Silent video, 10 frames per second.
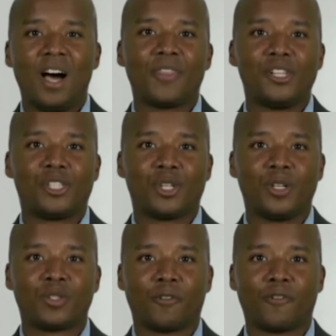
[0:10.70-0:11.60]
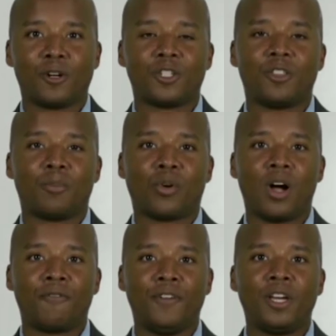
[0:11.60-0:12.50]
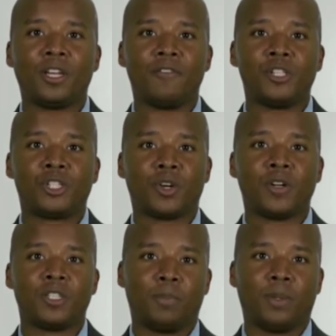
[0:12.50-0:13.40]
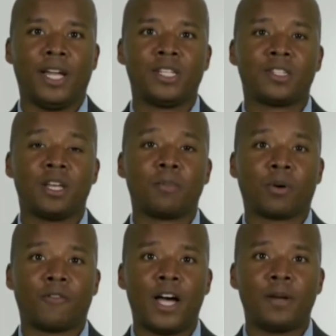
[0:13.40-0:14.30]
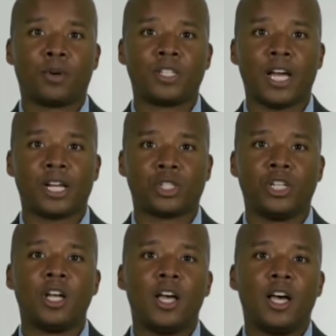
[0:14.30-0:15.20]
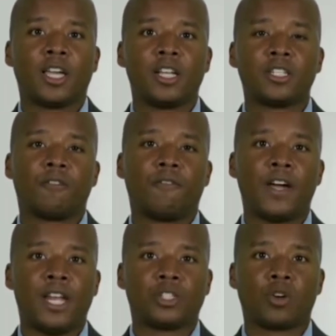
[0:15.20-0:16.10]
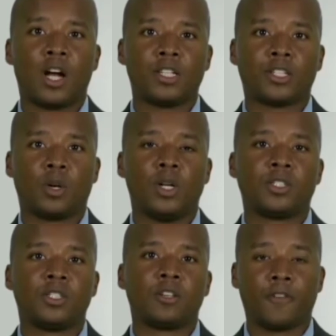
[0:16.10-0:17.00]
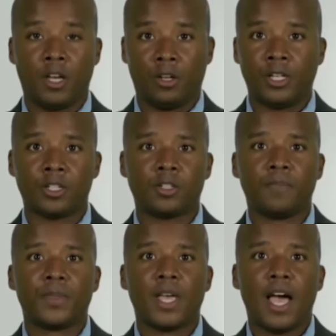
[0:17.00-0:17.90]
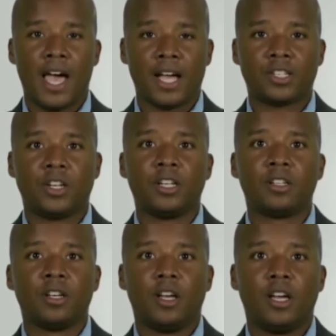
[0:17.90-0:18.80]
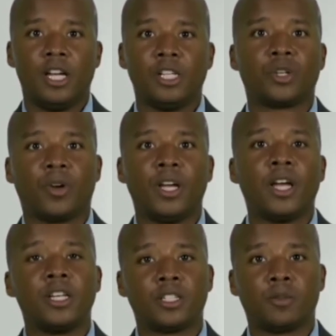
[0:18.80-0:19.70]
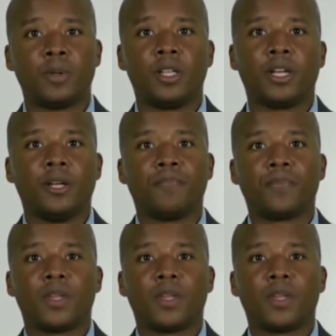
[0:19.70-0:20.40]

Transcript: Health insurance refers to the broad field of insurance plans that provide protection against the financial consequences of illness, accident, injury, and disability.